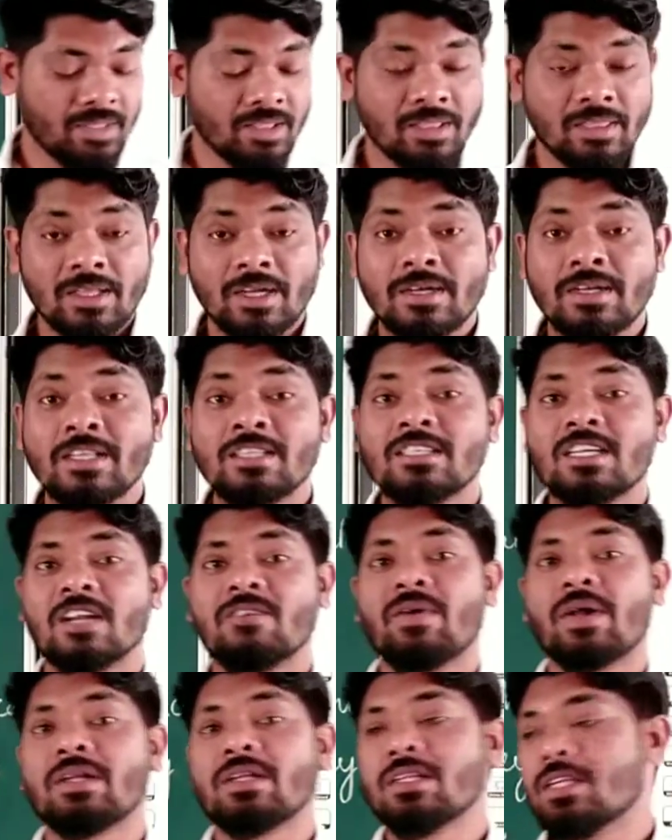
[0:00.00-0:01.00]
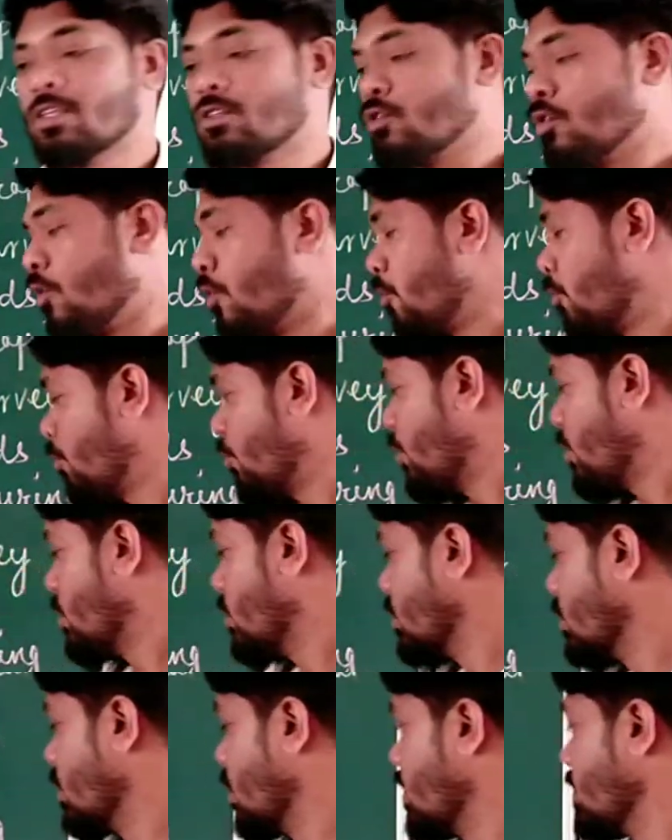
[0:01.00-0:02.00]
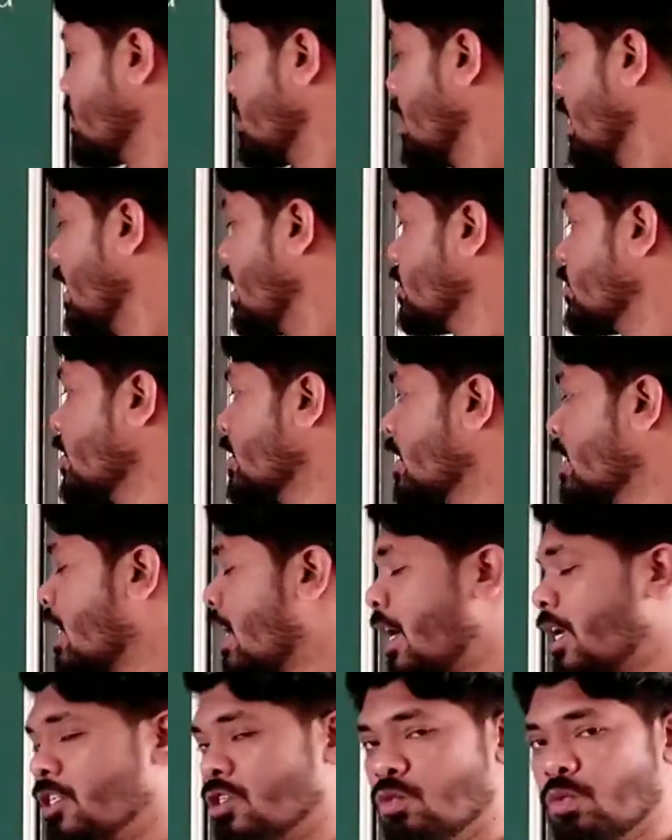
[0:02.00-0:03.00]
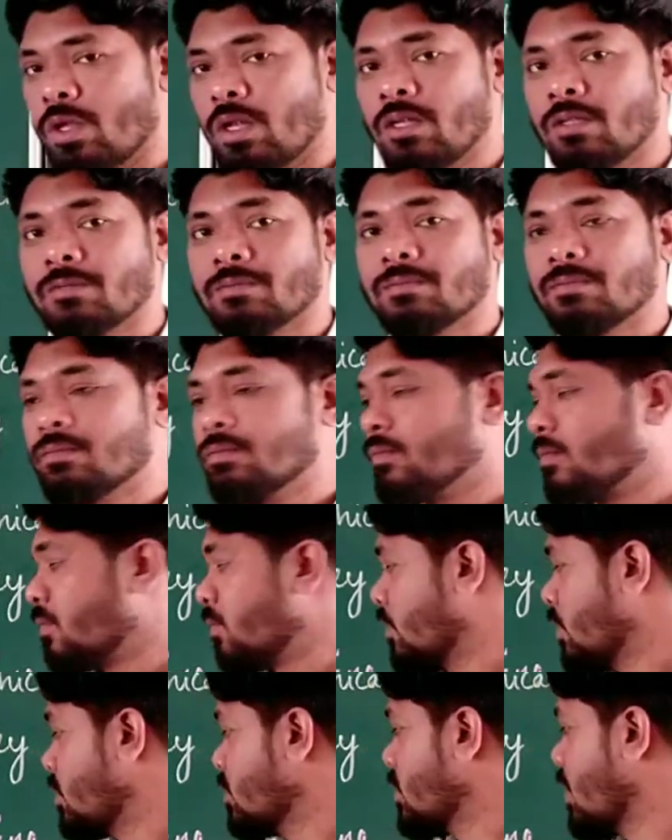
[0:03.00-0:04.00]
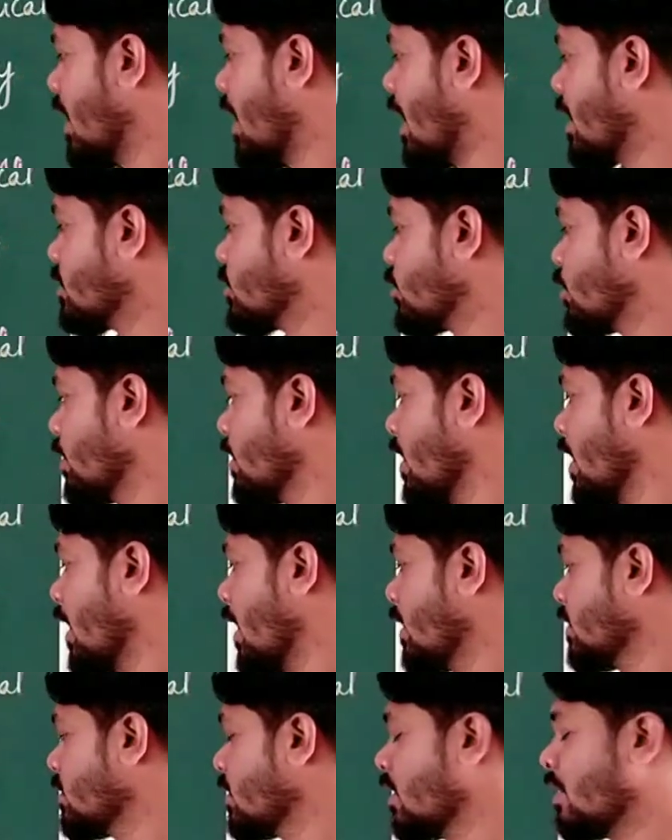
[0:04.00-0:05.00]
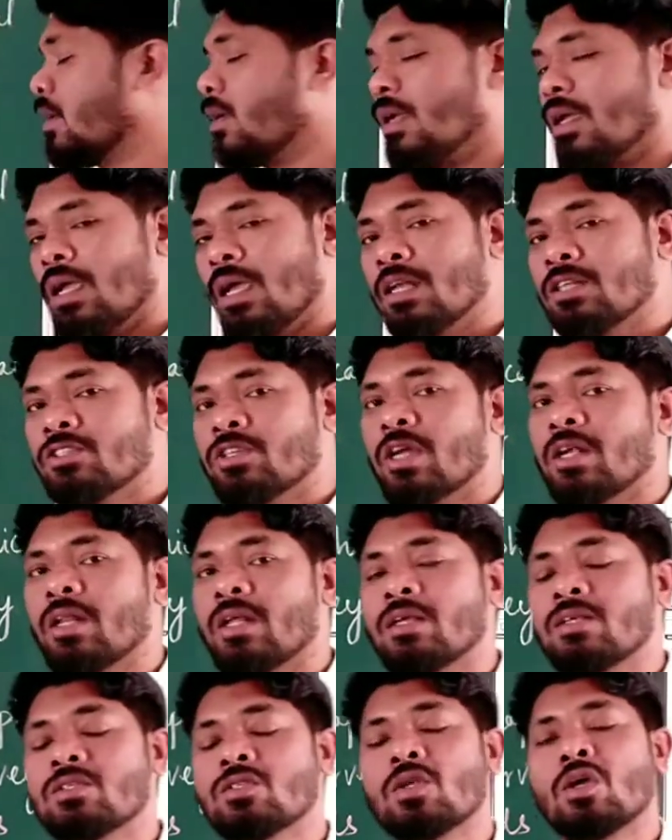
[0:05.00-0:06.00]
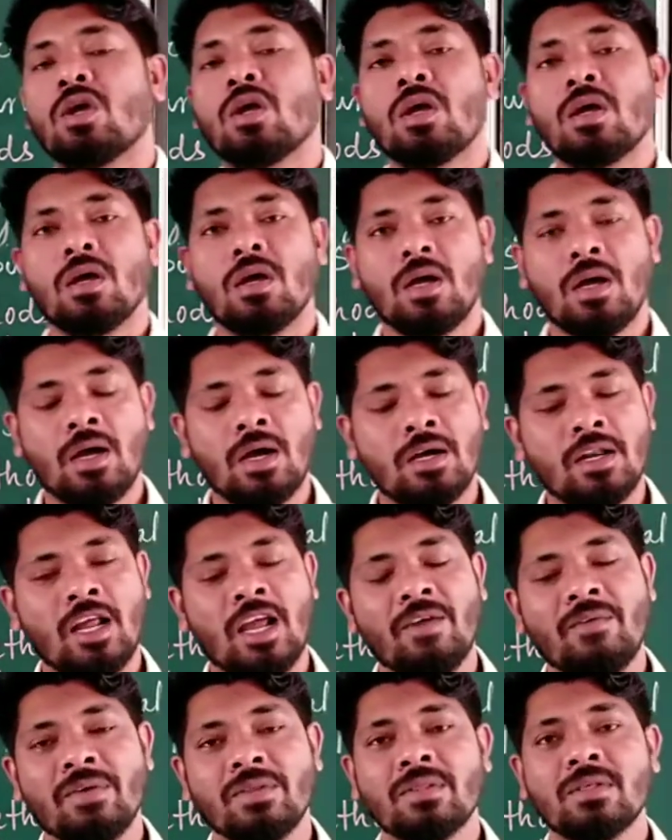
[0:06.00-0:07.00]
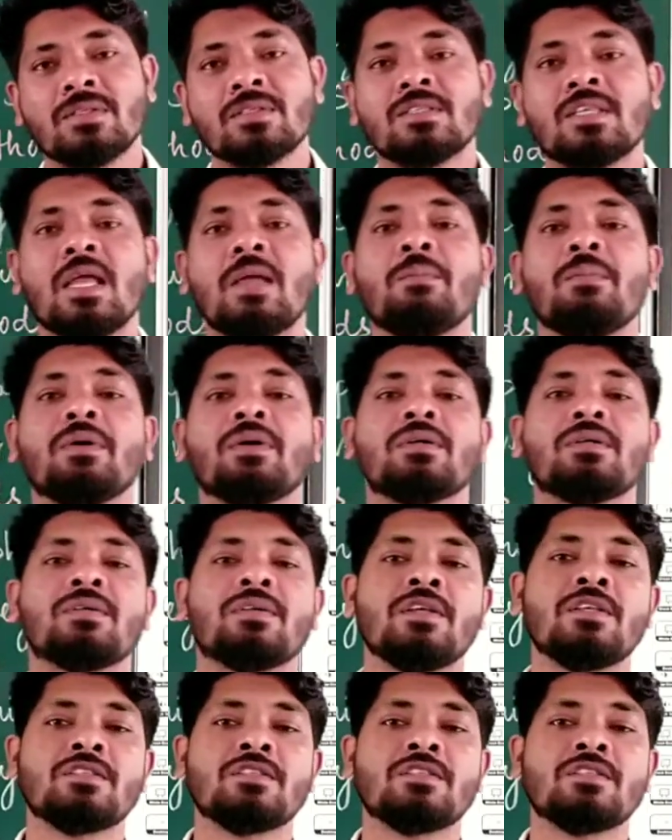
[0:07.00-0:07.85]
the disadvantages of this hill shading as well. This hatching and hill shadings are having the same